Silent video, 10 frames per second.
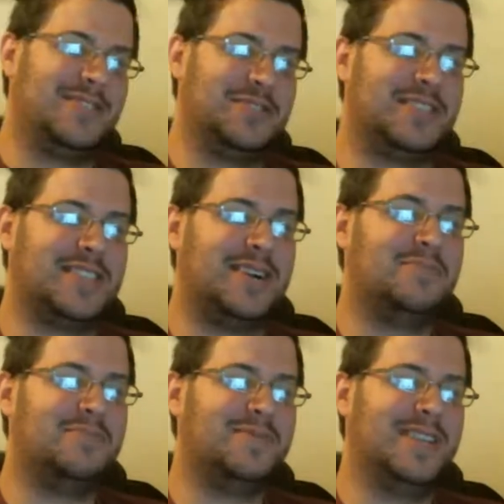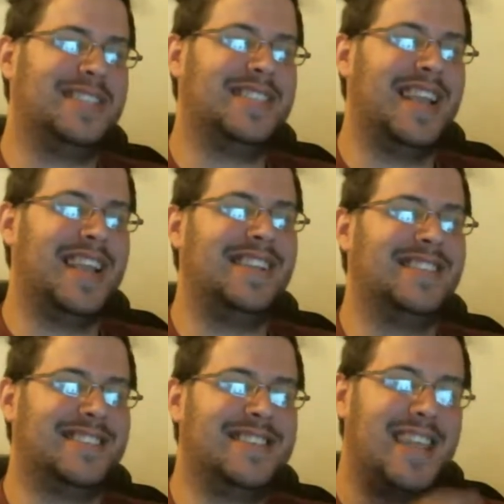or some would say
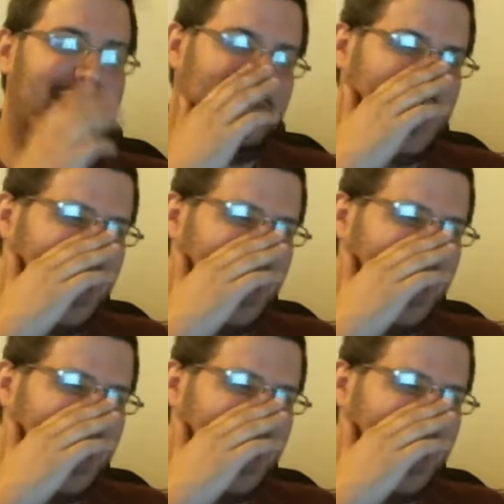escaped.